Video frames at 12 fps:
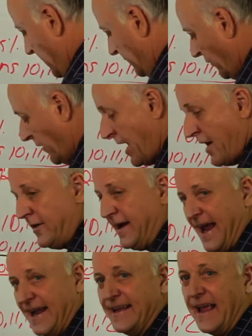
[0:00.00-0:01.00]
so
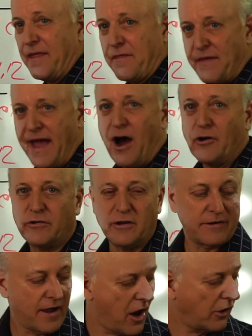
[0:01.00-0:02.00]

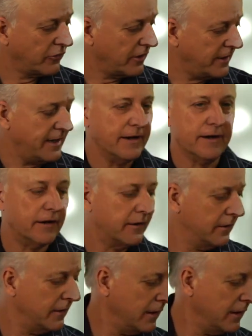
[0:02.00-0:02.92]
$188,000 a year